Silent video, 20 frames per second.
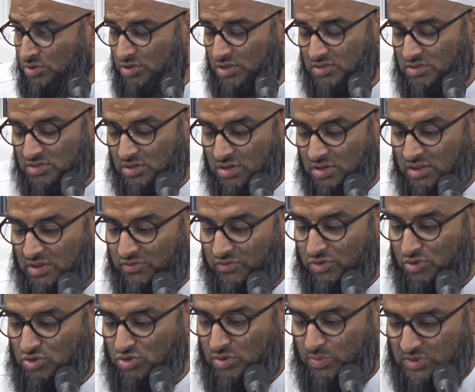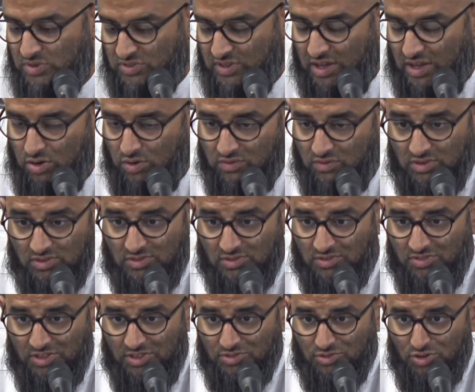There's nothing for you to be sad of. There's
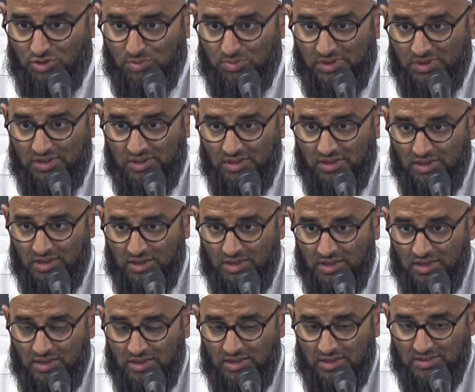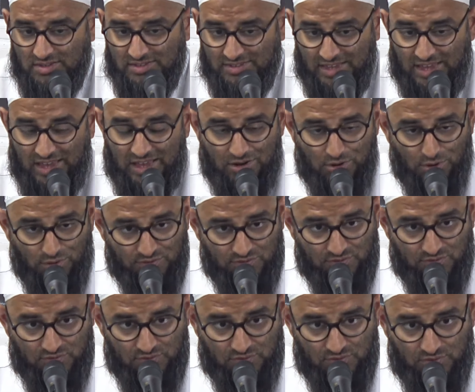nothing to be scared
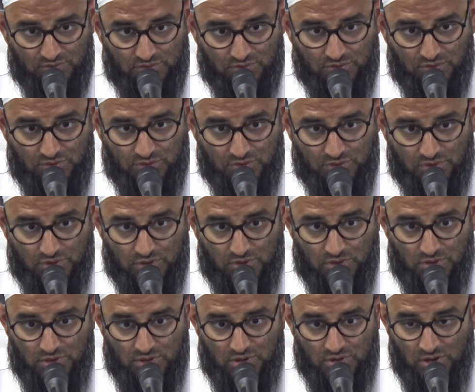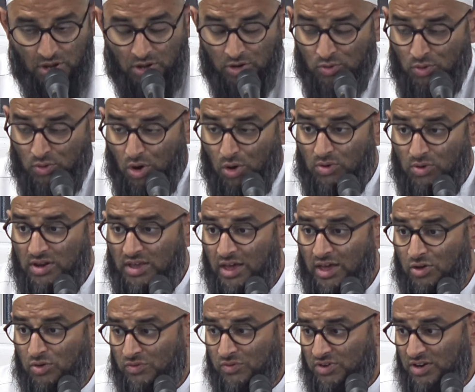of. "Nahnu
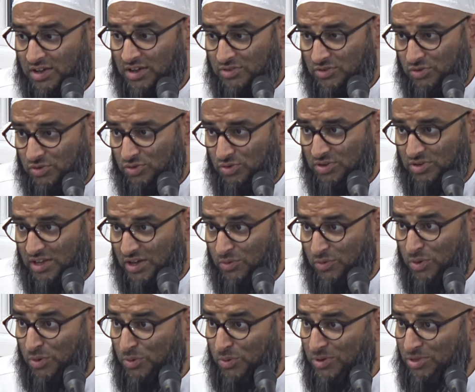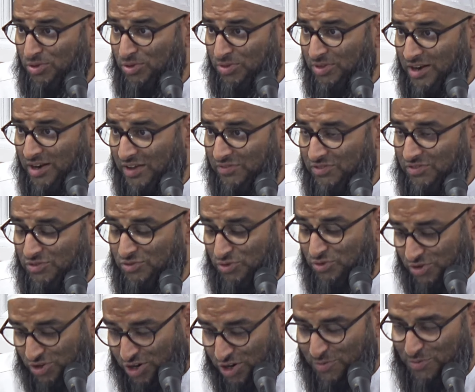awliyaakum fil hayat ad-dunya." We were with you in the life of this.
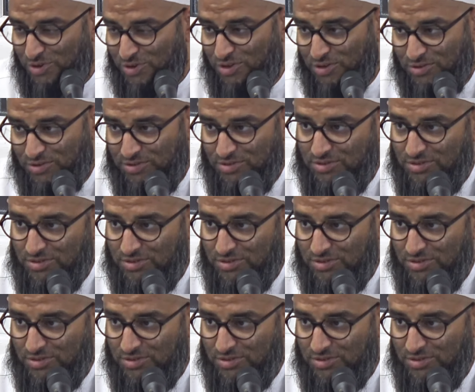Come with us.